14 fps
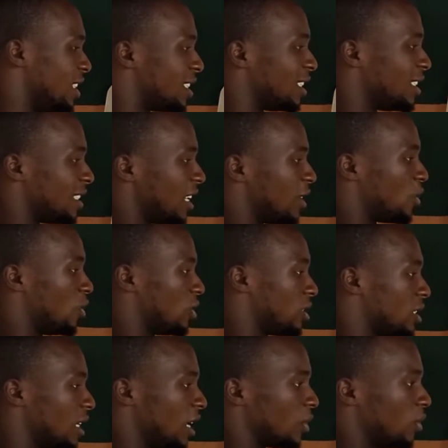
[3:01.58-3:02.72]
is 0,
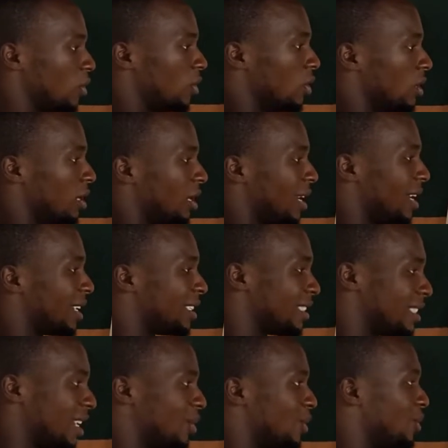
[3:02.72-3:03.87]
0, and
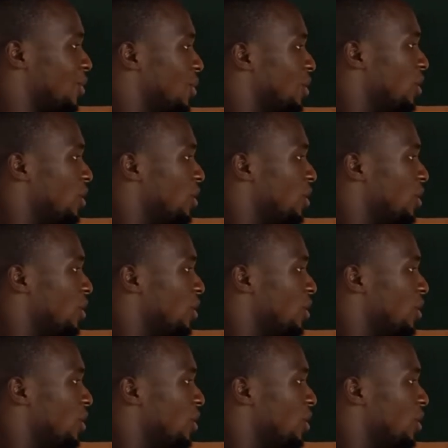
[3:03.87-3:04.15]
0.